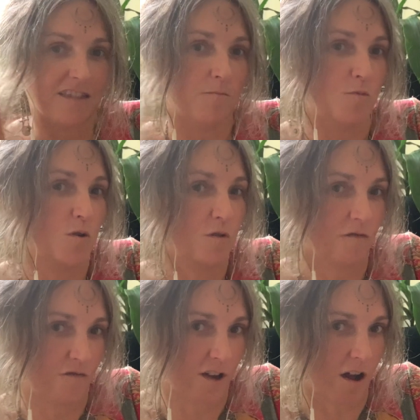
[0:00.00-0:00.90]
and the
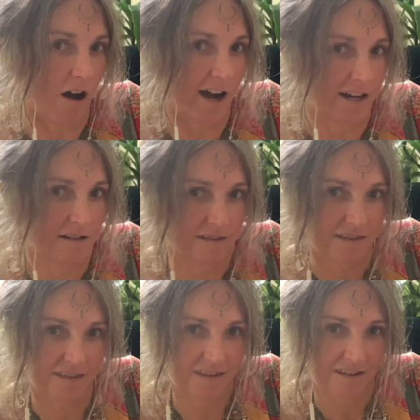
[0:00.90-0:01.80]
moon for
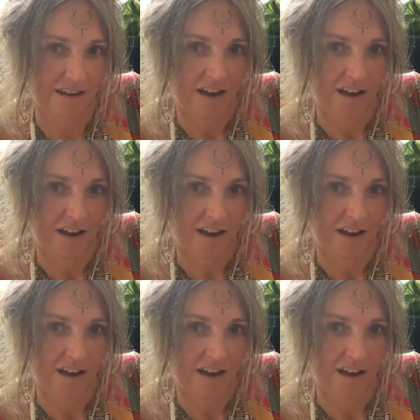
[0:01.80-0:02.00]
guidance.